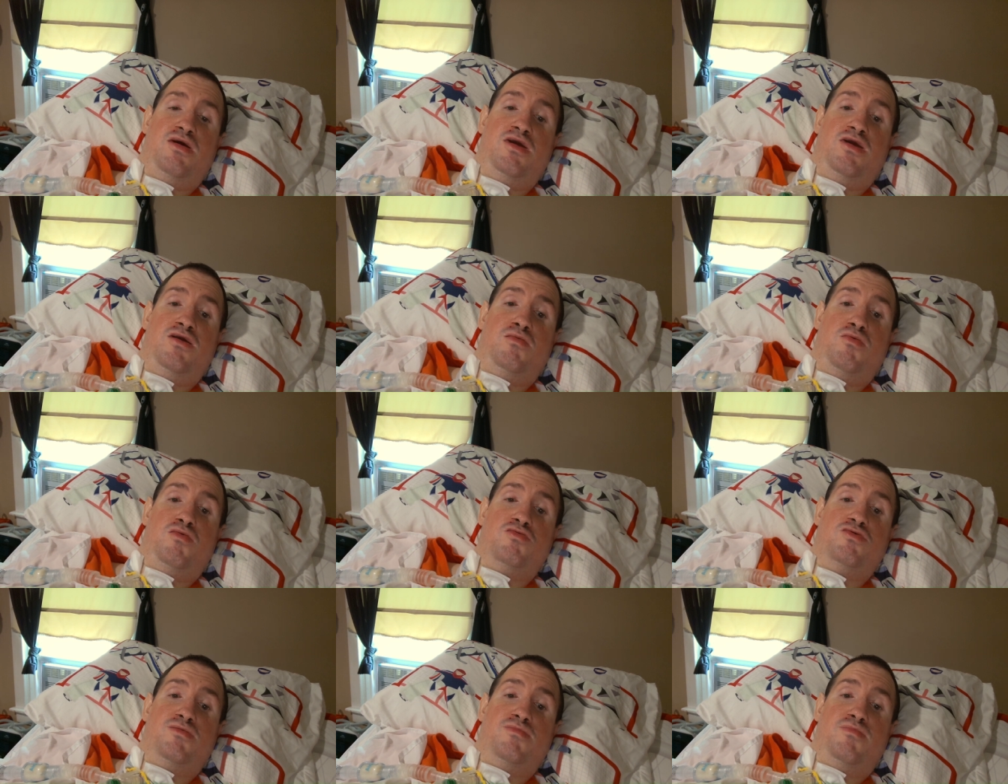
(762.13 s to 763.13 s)
here are
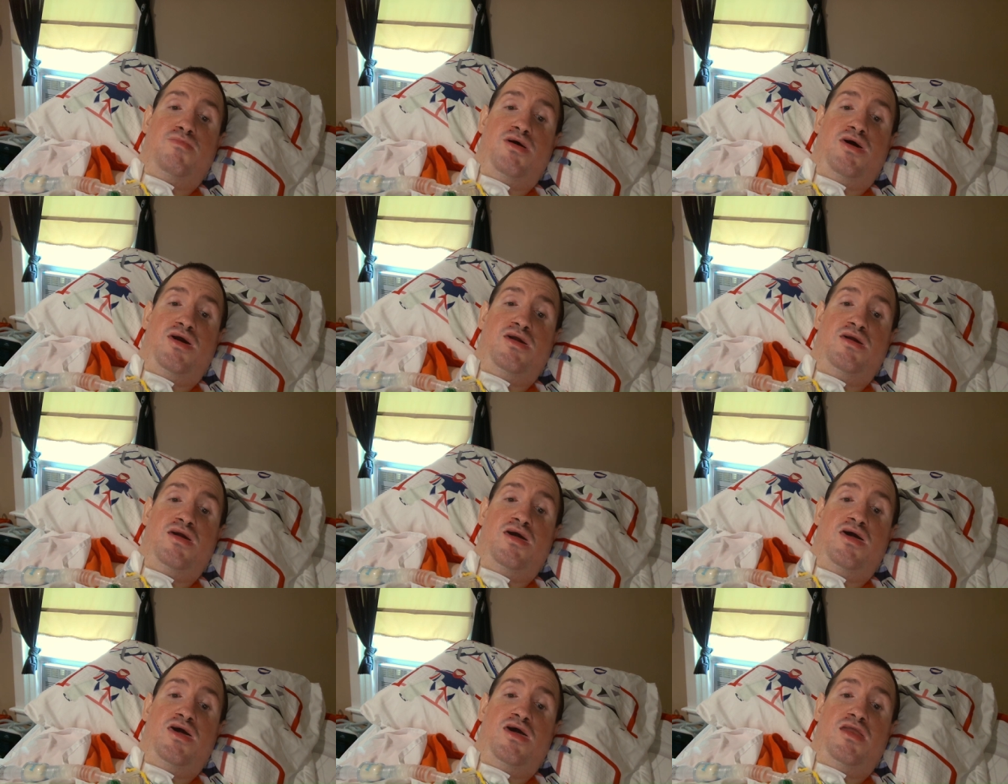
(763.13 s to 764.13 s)
some of my
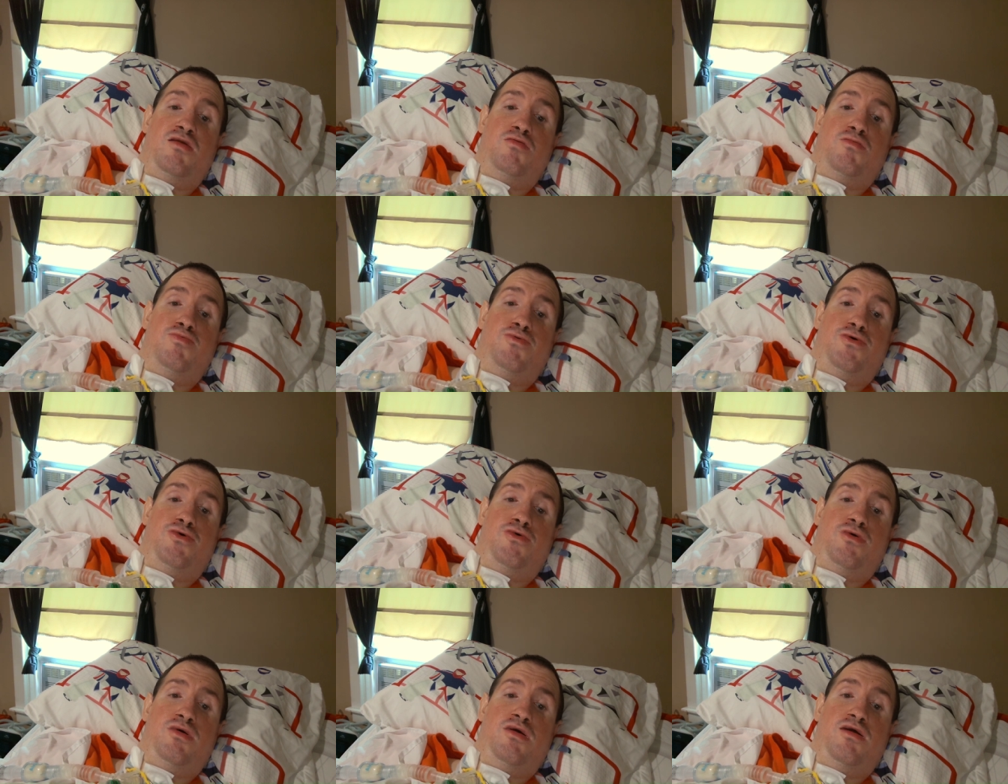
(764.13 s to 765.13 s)
honorable
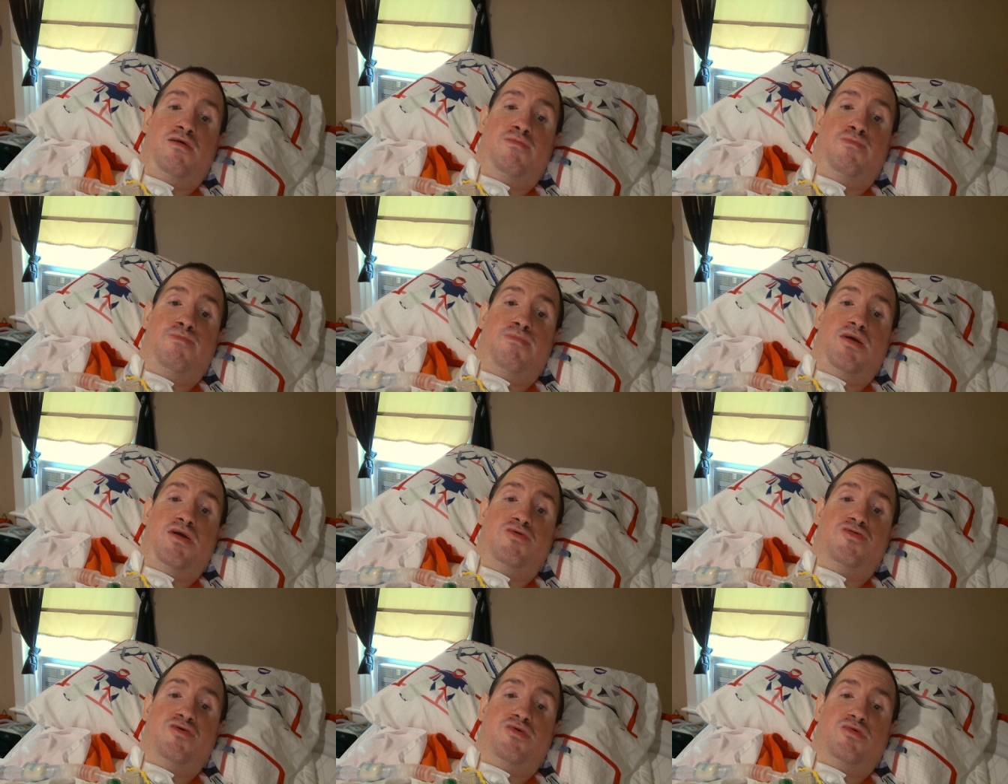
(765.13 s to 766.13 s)

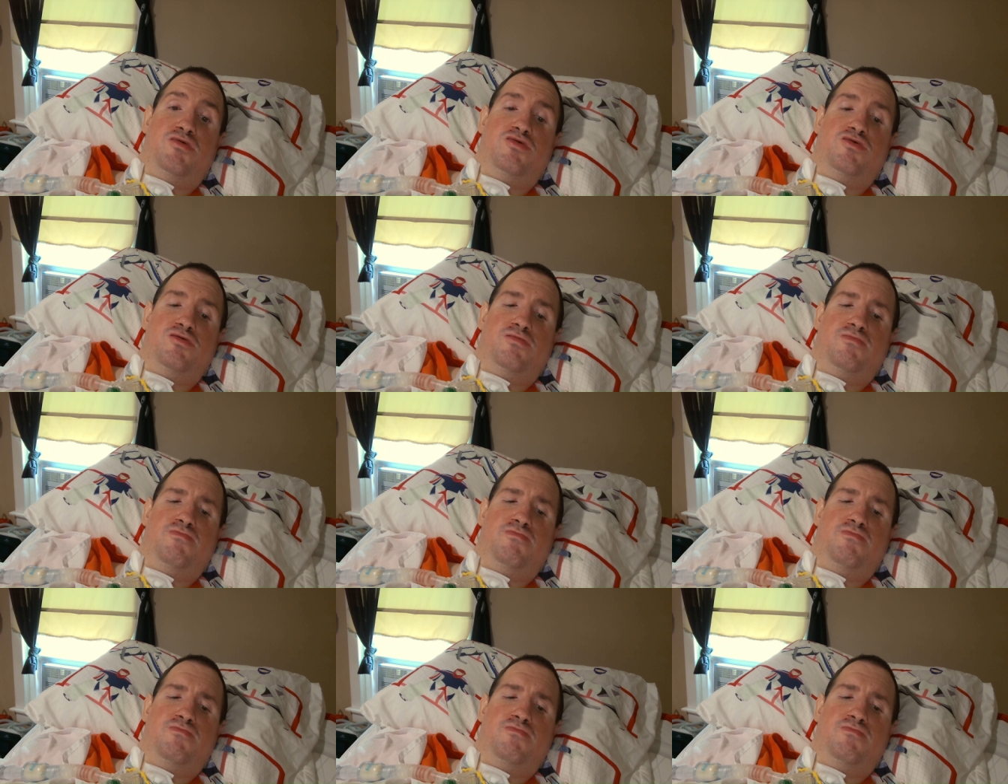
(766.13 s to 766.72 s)
mentions.